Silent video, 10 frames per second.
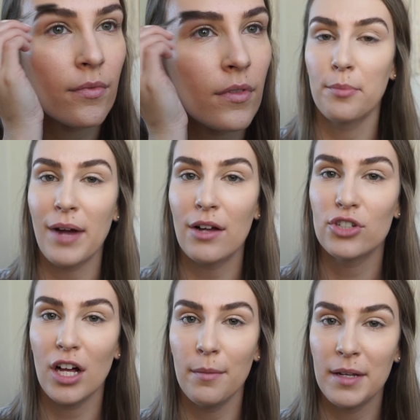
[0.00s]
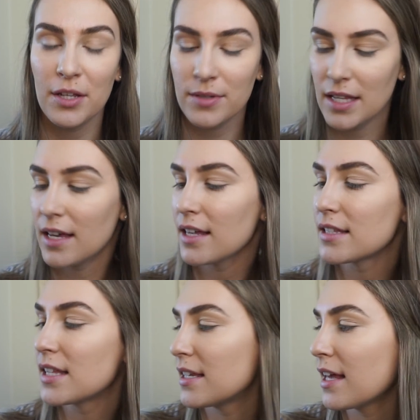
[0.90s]
The brow gel I've been using
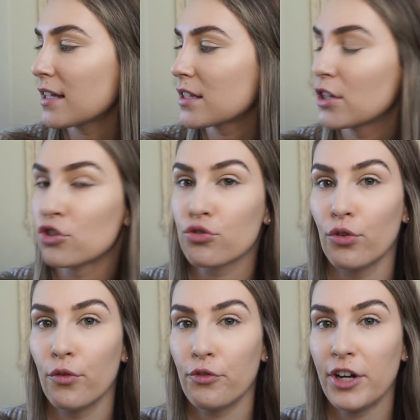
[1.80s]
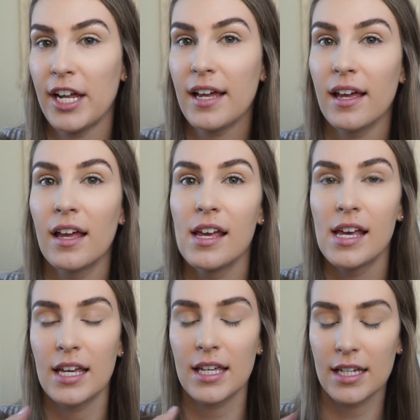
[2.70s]
is the NYX Control Freak,
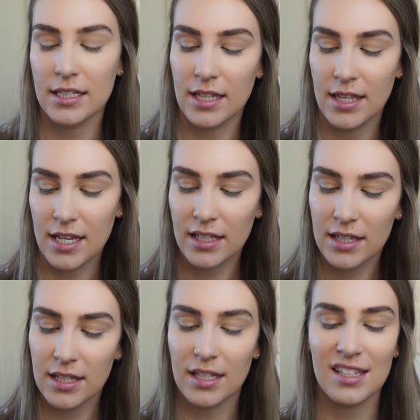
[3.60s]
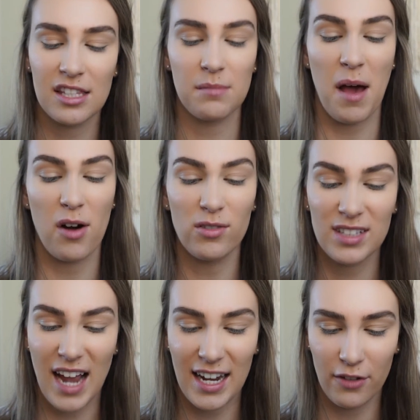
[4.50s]
and this smells
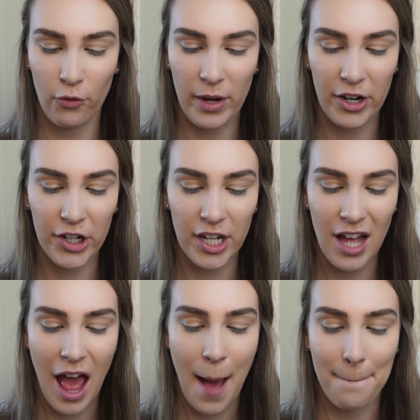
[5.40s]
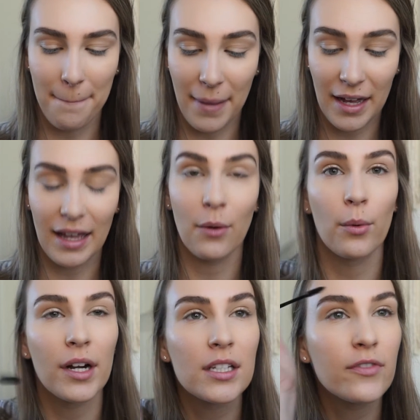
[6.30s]
kind of weird, but it
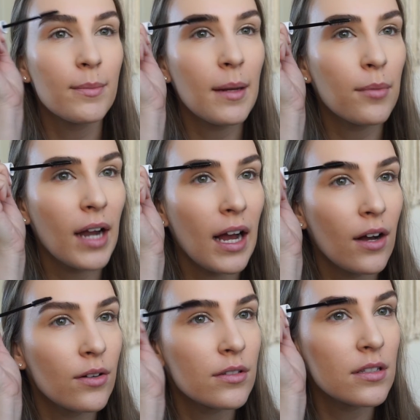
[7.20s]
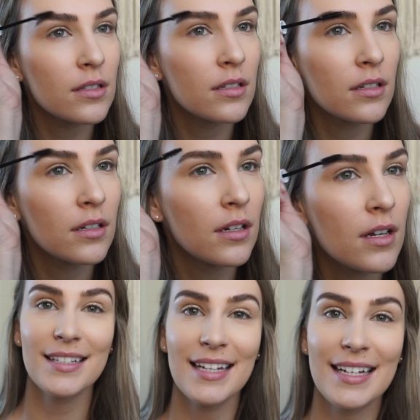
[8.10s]
works for my brows.
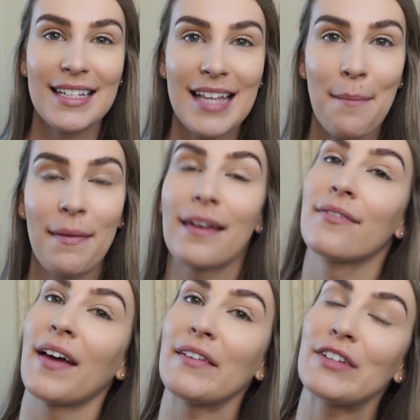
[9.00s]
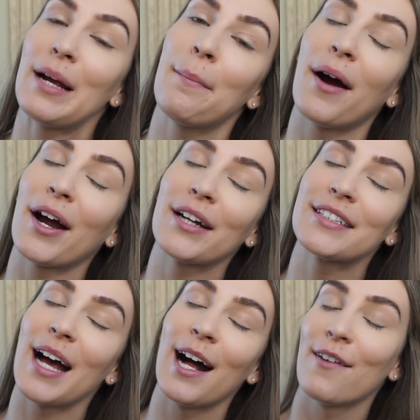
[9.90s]
This is my favorite
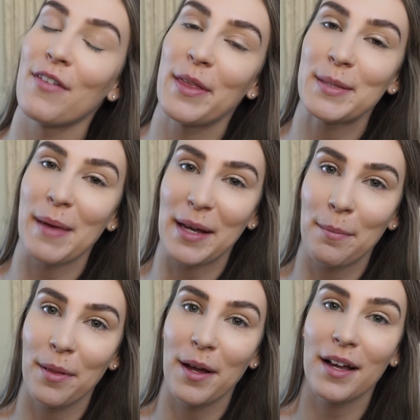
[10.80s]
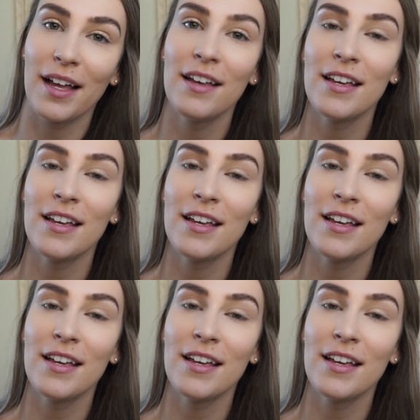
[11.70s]
part of this makeup look.